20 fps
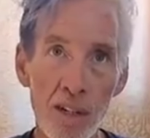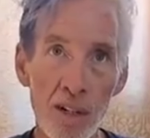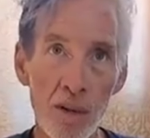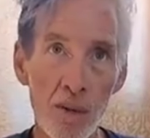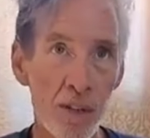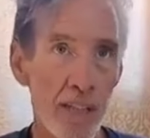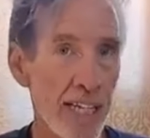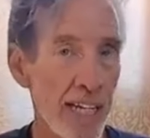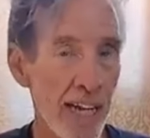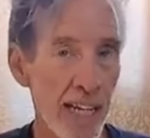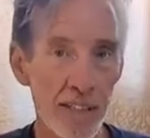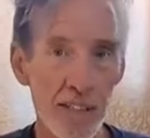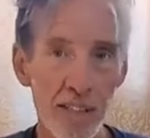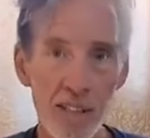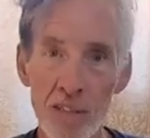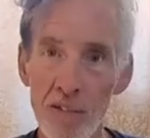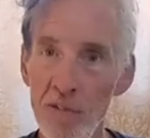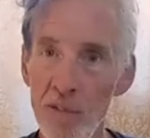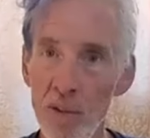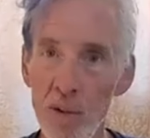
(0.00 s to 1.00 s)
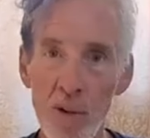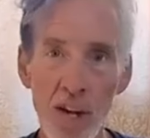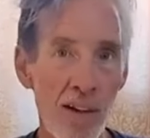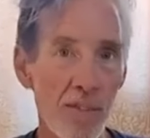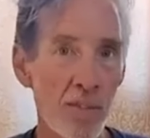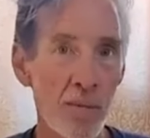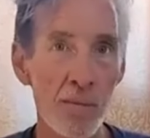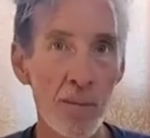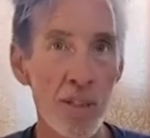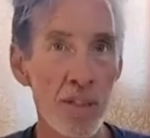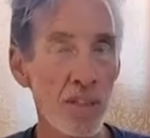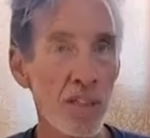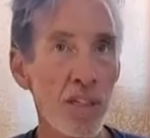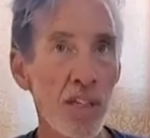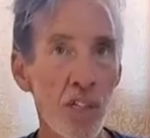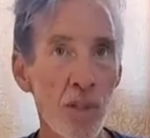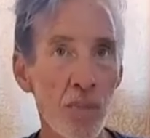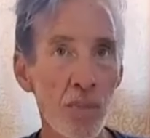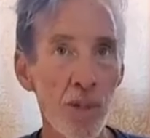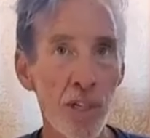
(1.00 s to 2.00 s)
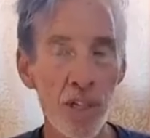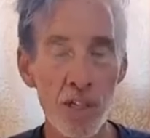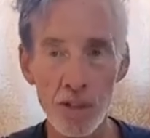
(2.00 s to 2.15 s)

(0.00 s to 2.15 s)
you know, yes, if you have some military